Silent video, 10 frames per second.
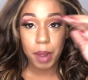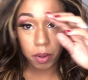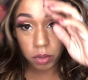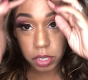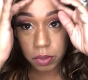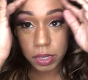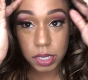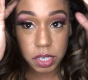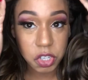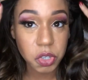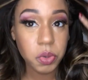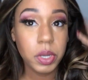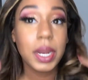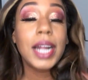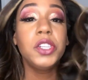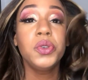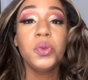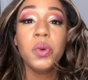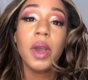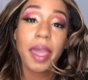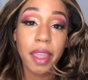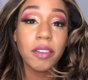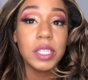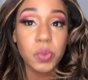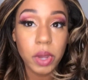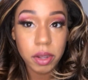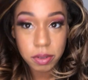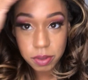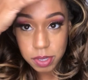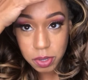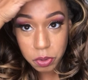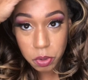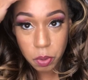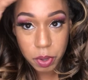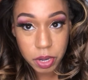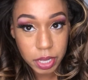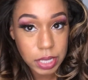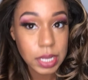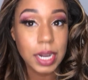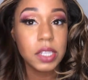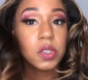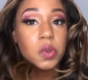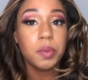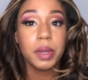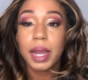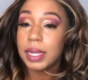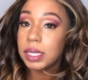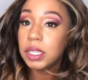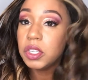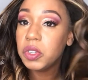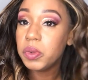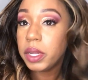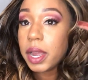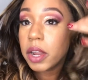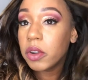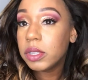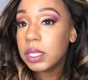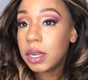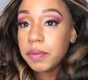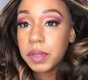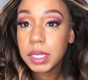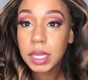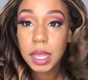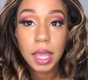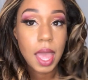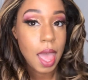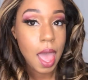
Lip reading: I also did this unit. I do hair as well. So, you know, we're gonna get to that soon. But I did this unit. I curled it up for today.